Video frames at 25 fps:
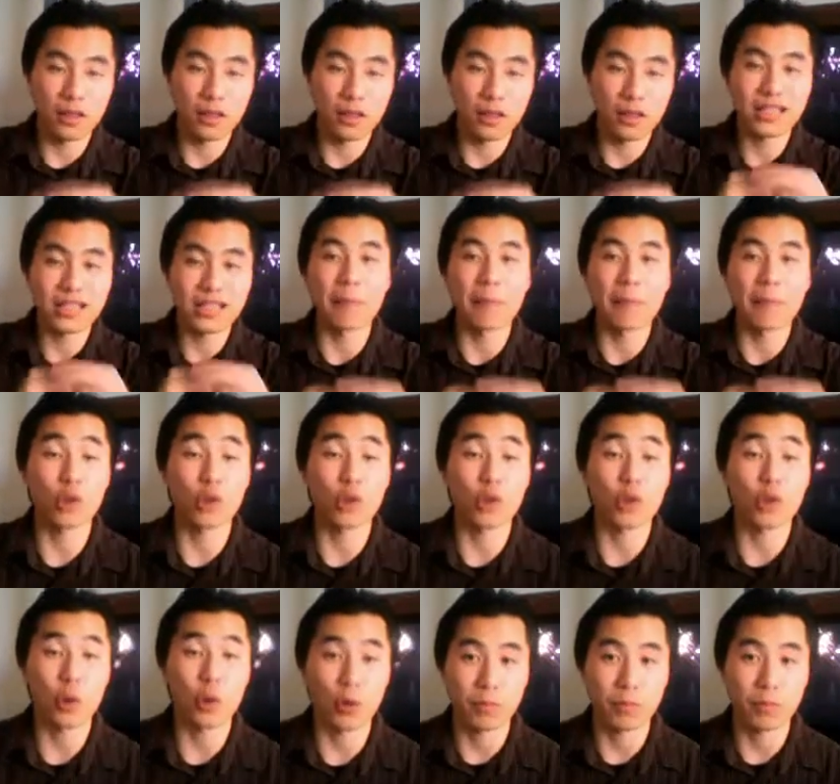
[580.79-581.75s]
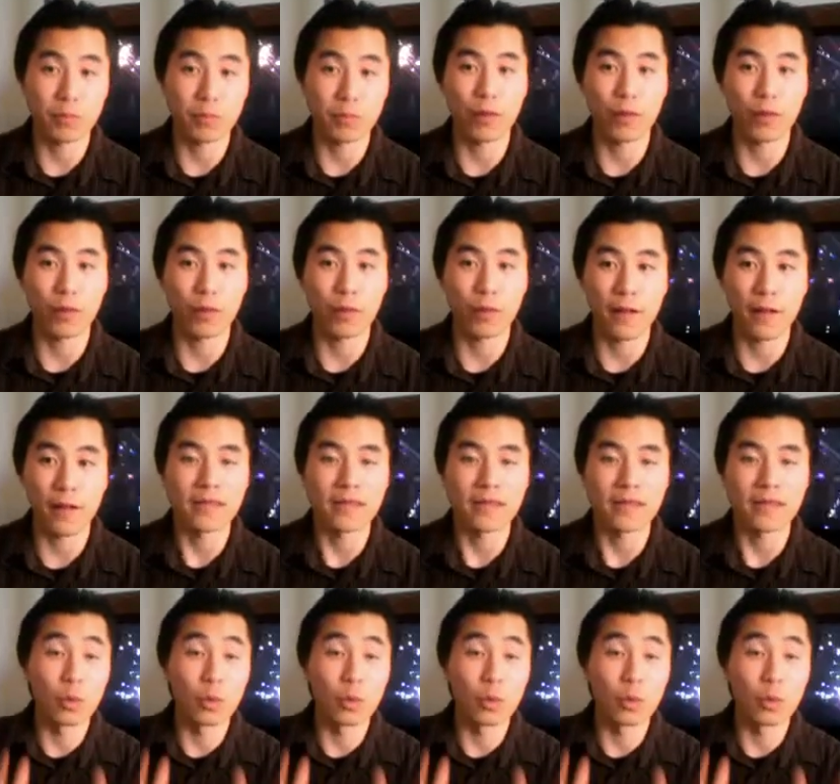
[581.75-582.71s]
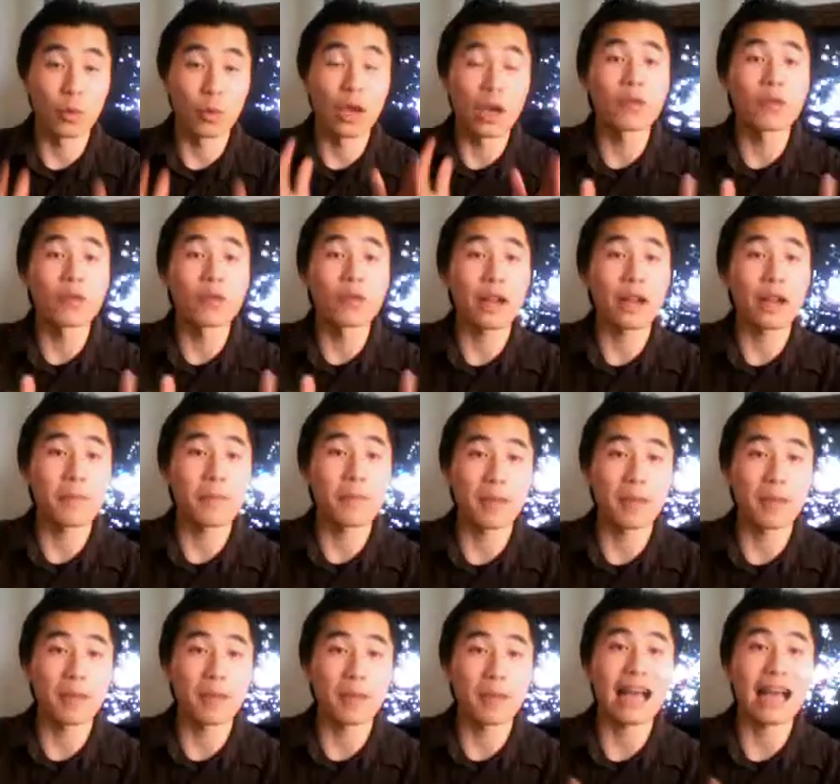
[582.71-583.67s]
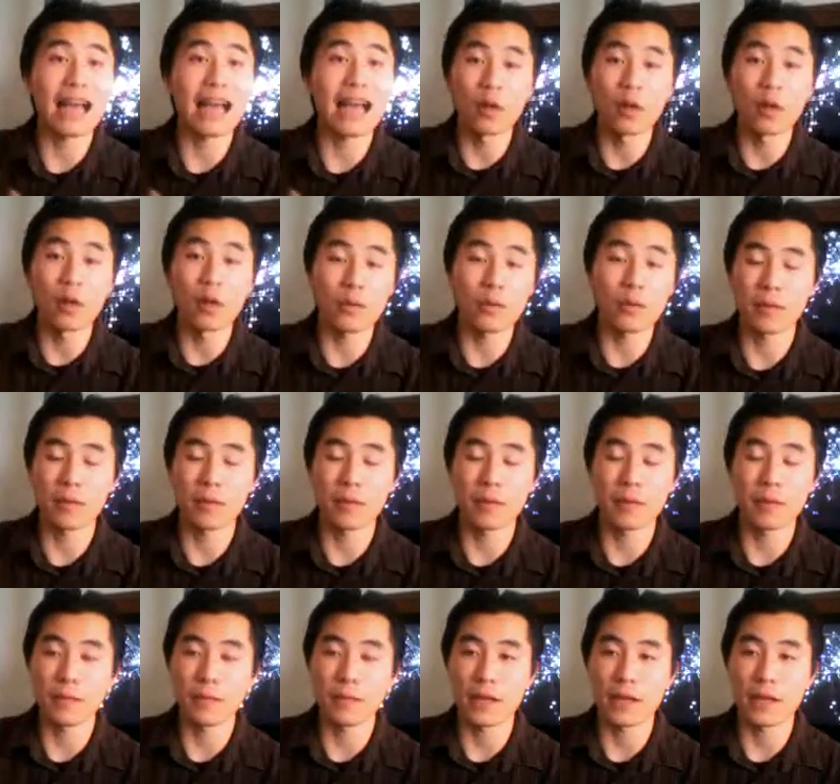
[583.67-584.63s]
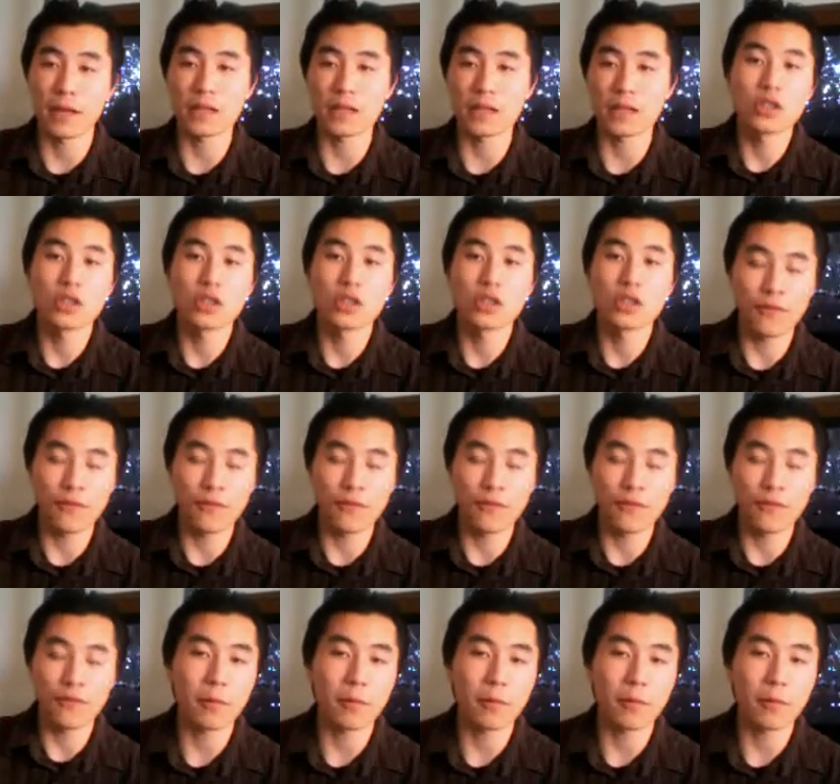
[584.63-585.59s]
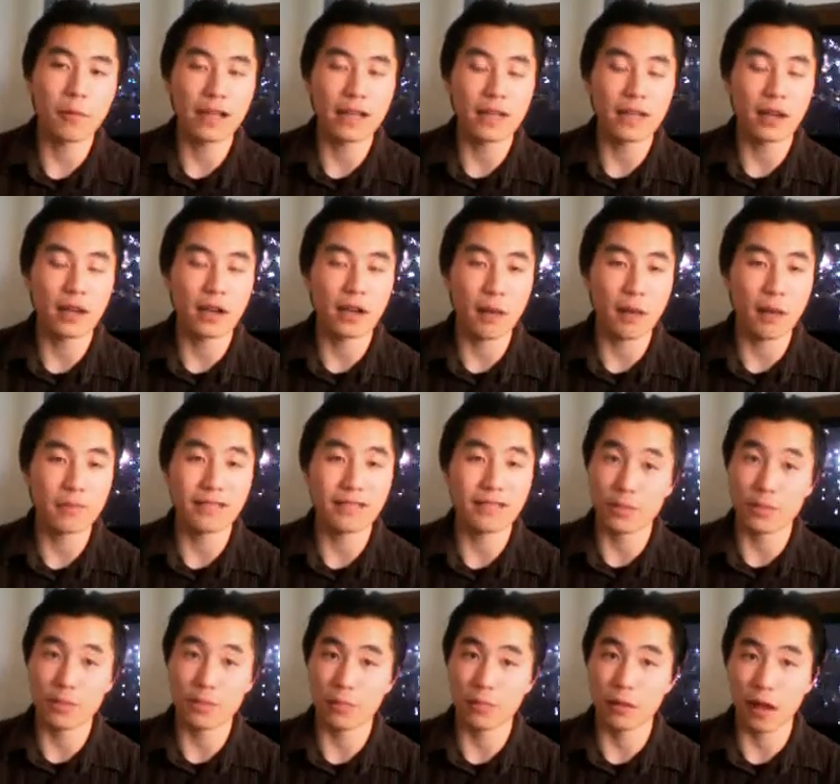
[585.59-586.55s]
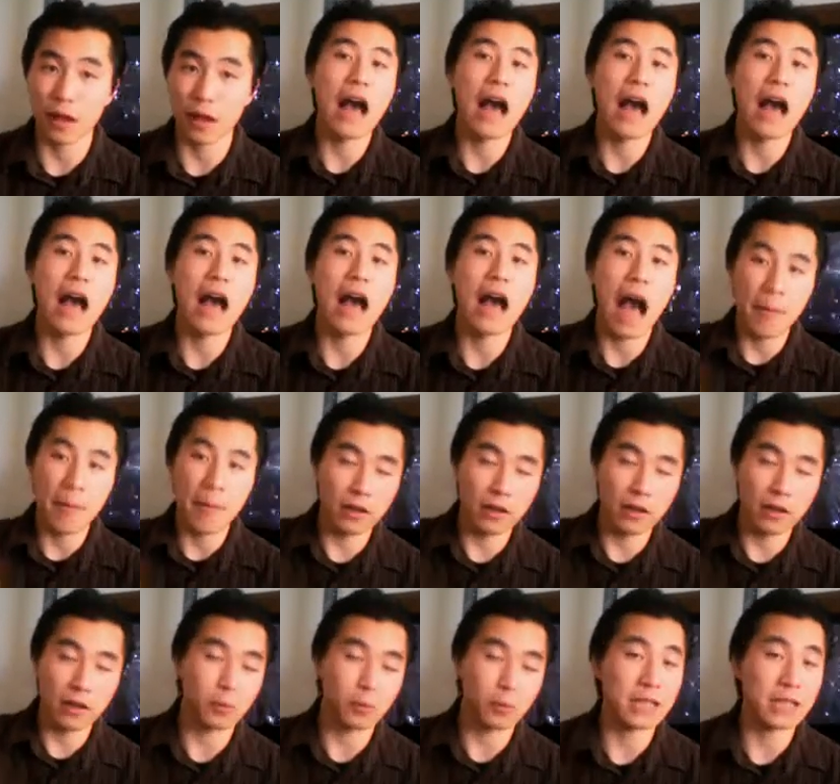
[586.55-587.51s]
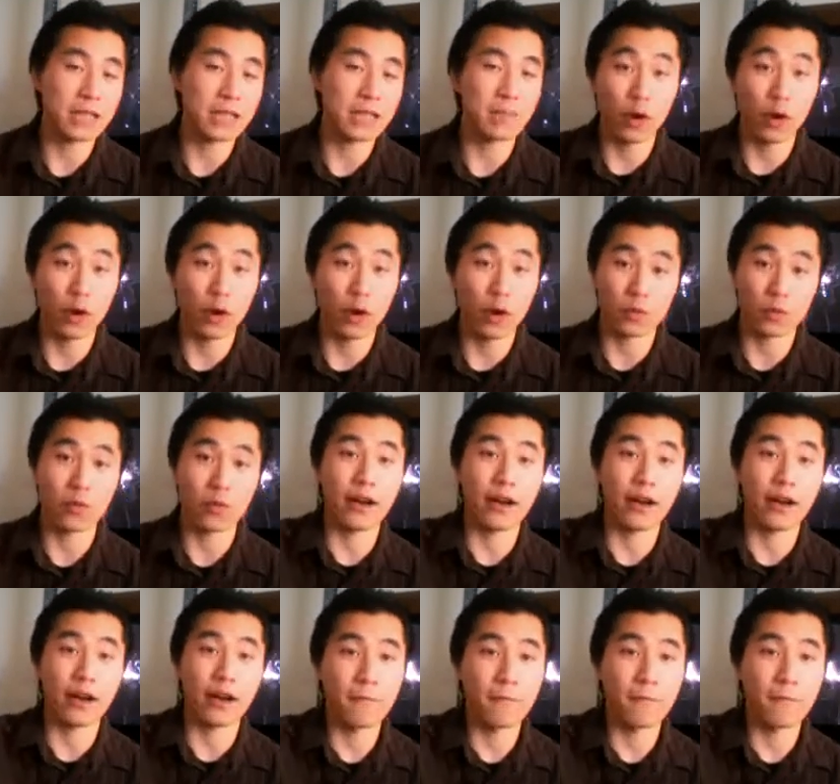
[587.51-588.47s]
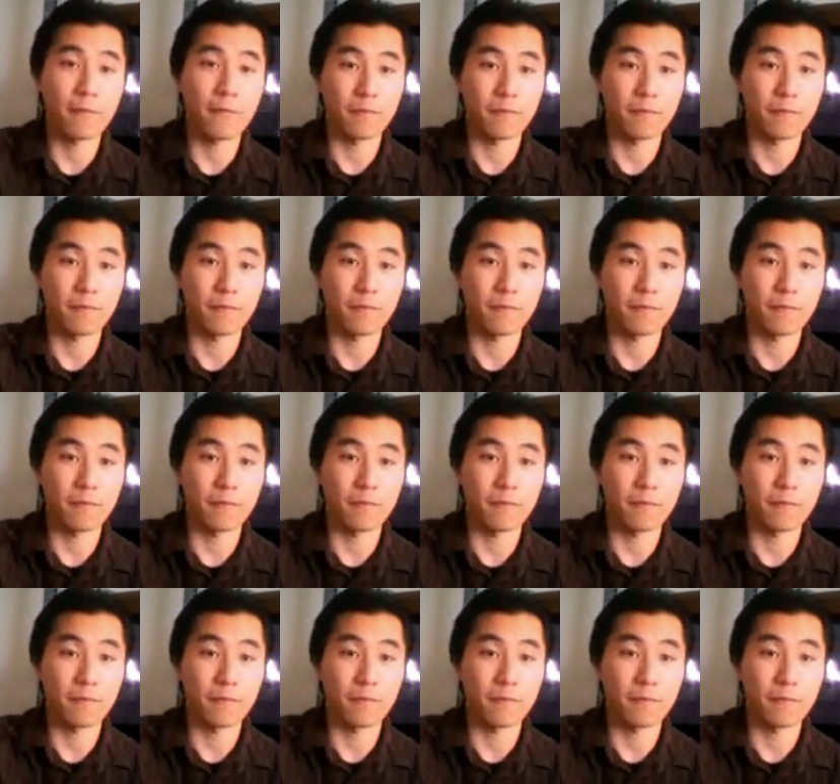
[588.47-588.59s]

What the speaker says: this type of storage, by the way. And we only recommend the best. I only recommend the best. So go to variable8.com/blog. I'm about to place my order right now.